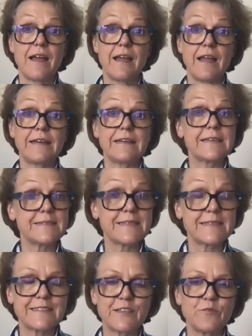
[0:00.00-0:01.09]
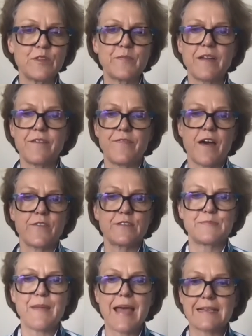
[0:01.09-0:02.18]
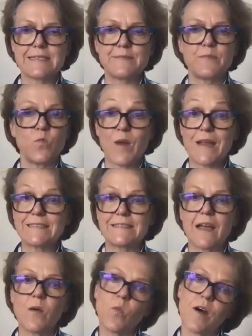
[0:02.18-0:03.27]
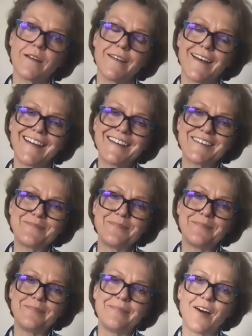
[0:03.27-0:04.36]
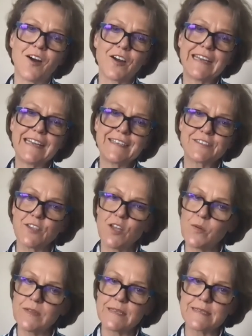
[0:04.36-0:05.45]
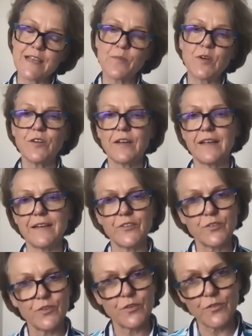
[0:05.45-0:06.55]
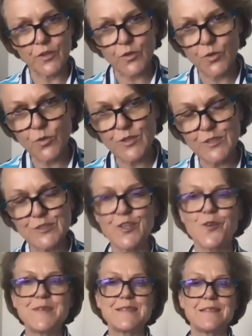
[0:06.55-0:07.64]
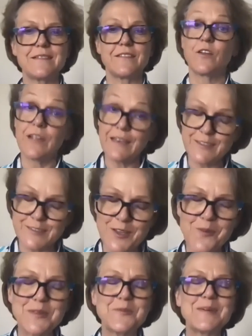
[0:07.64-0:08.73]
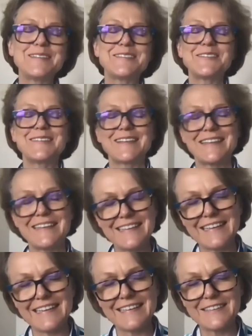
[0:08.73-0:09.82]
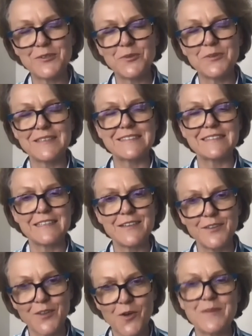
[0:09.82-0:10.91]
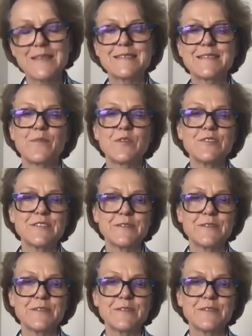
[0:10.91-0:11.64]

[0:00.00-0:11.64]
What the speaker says: and consistent with my father's maxim, waste not, want not. Our heat is low in the summer, and the heat is low in the winter, and the cool is low in the summers.